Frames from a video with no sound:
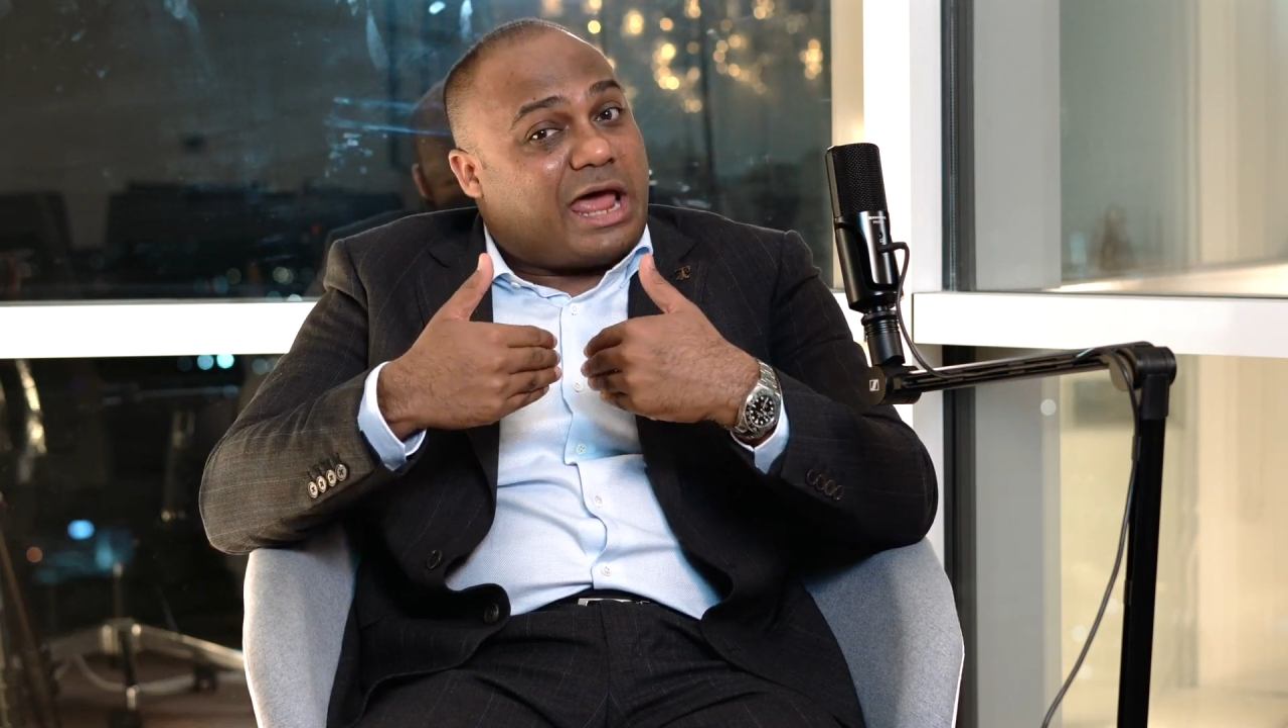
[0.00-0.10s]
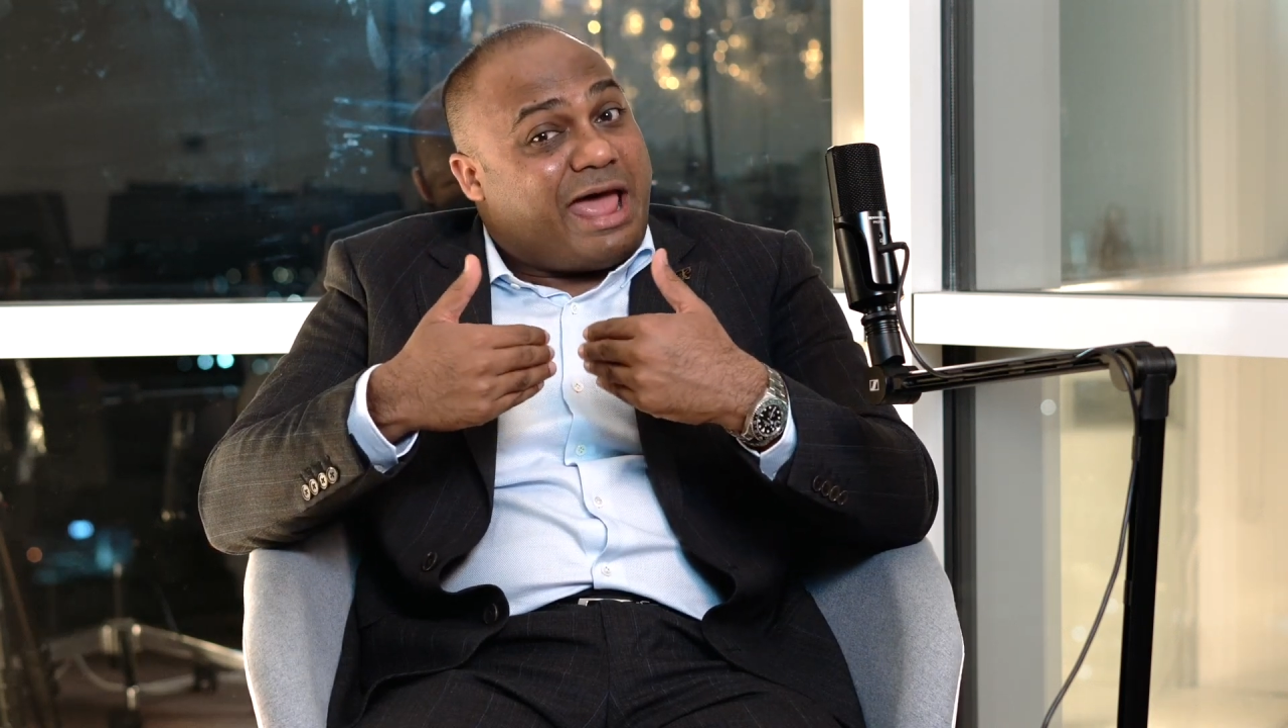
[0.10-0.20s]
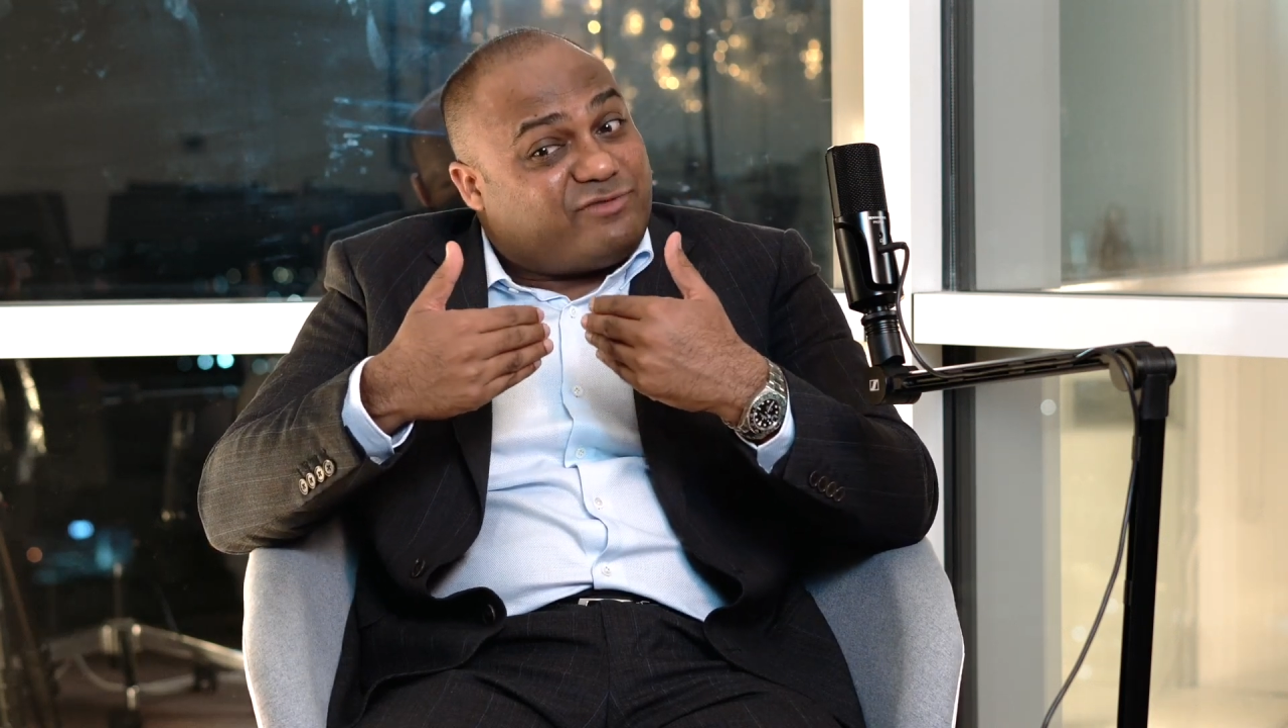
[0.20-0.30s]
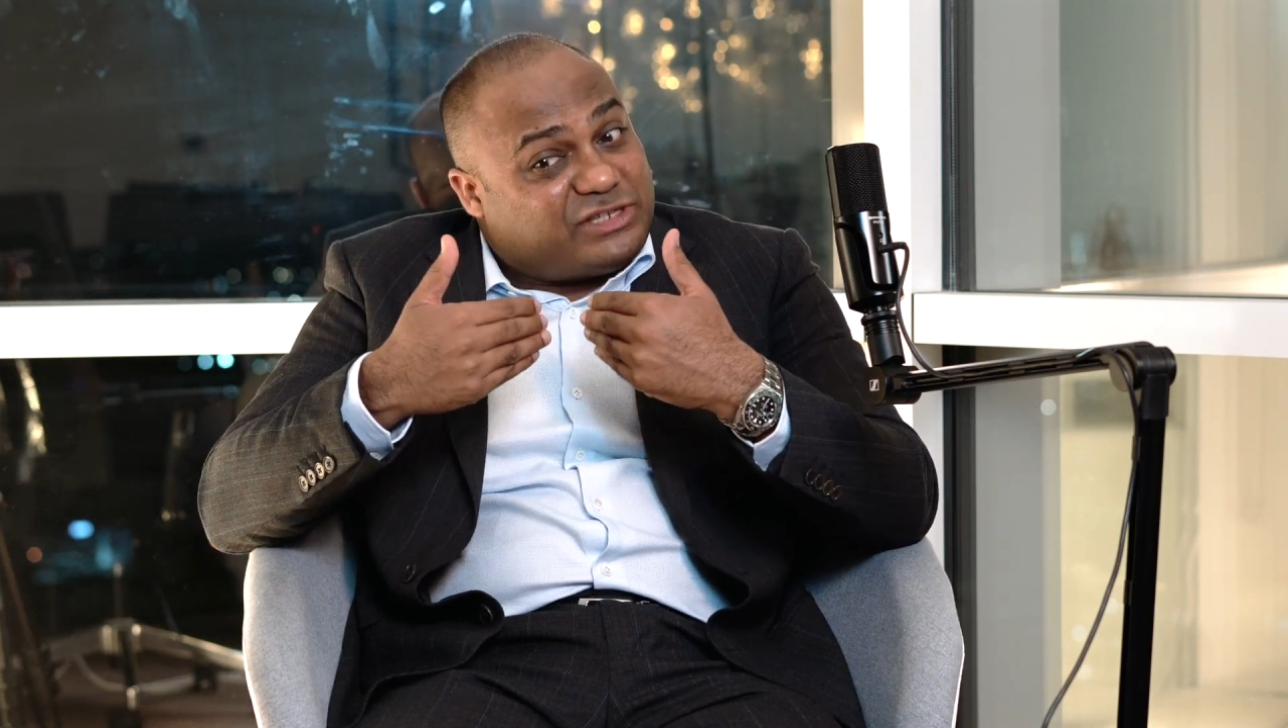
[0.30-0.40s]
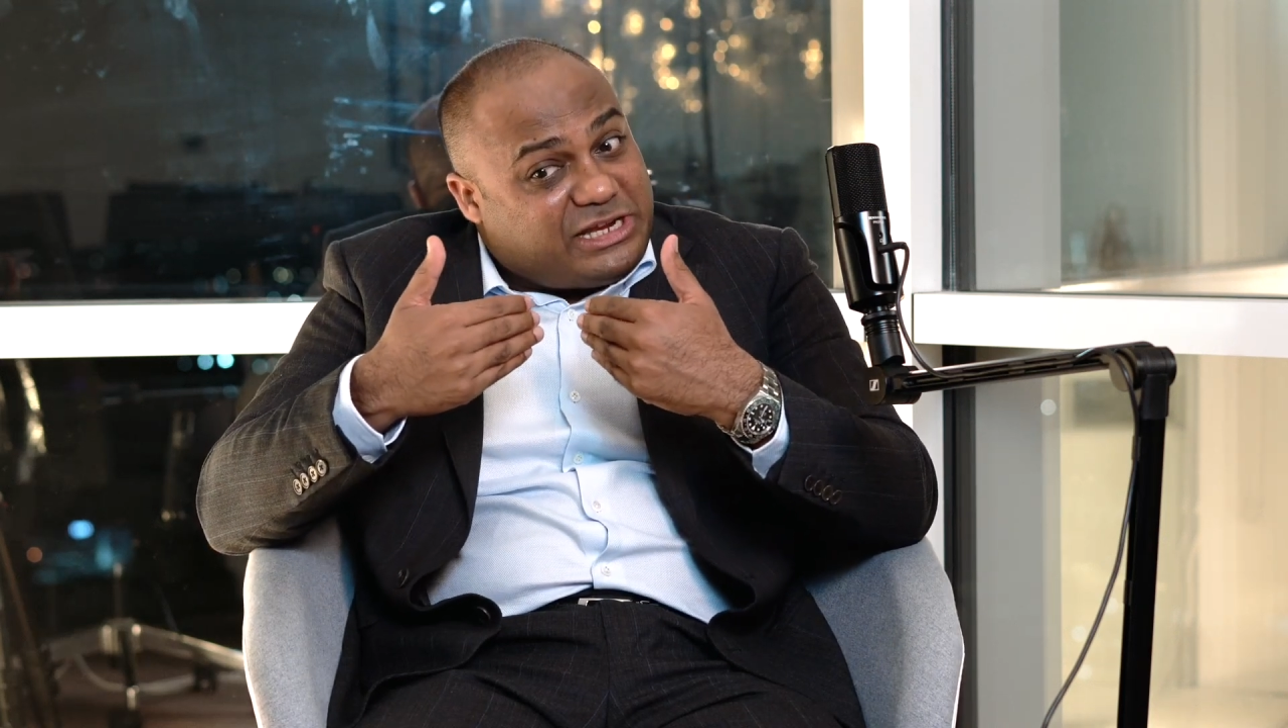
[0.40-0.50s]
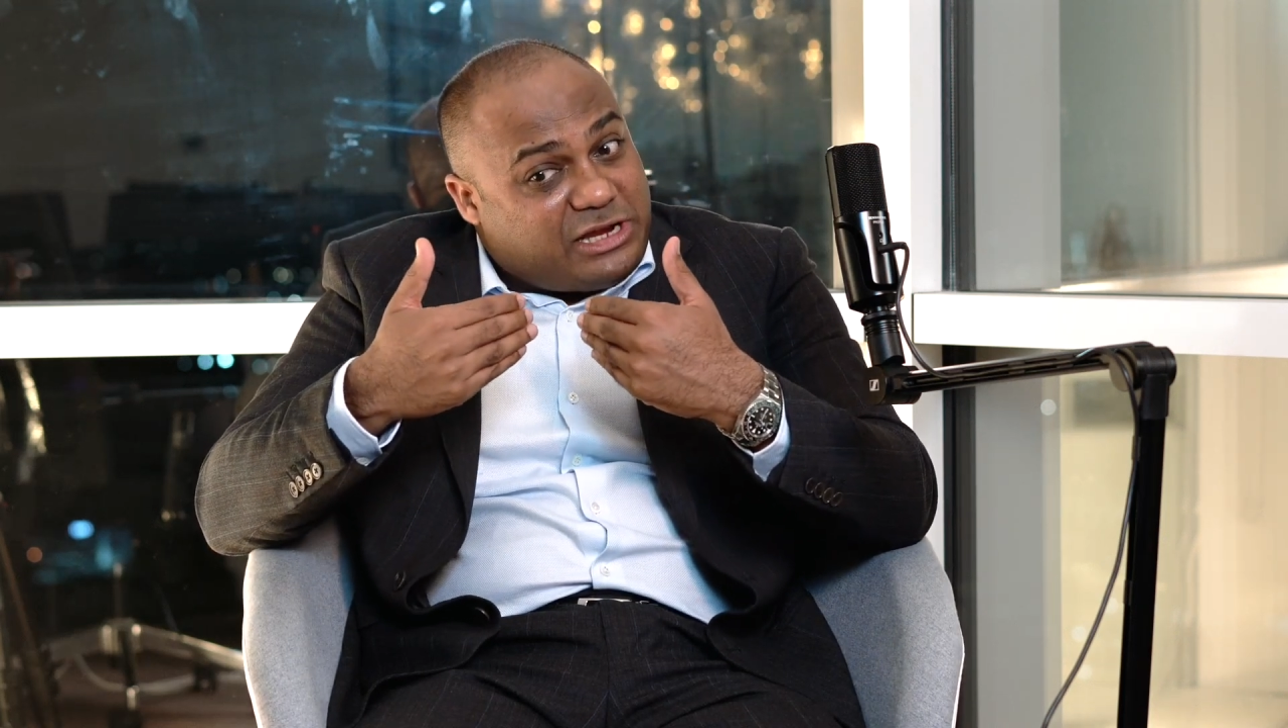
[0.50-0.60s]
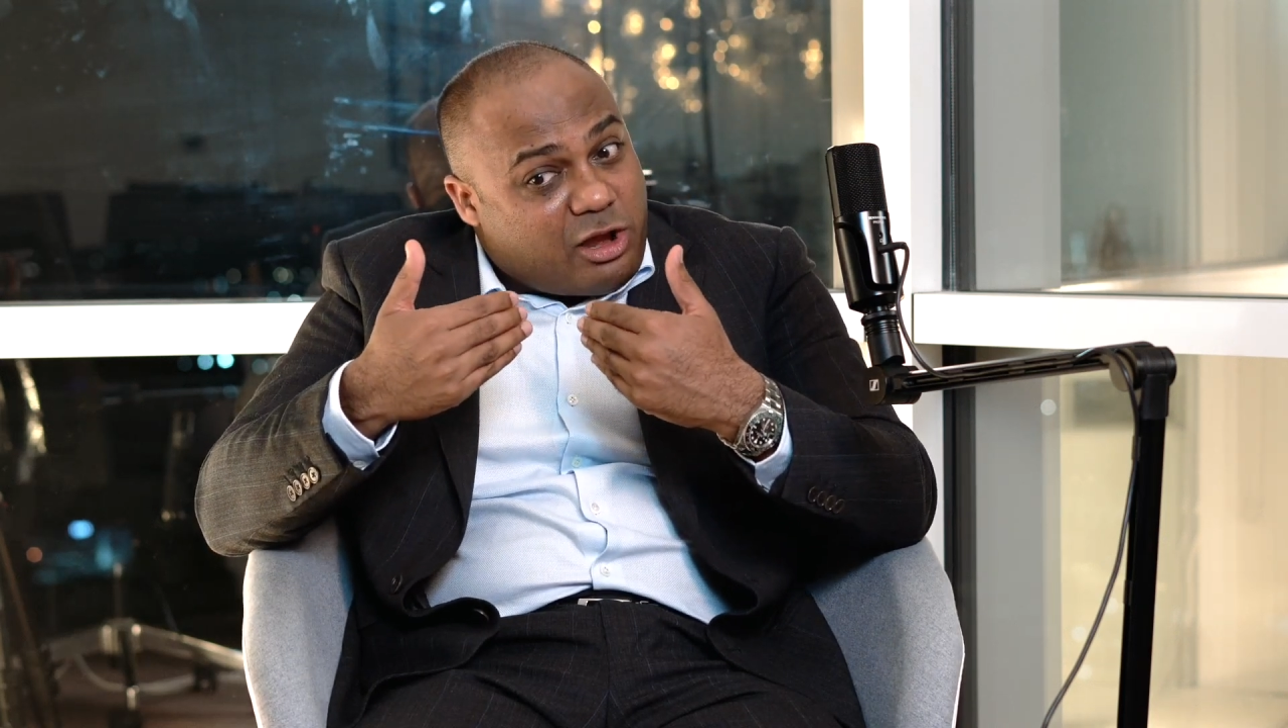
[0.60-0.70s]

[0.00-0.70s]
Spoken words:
I have seen a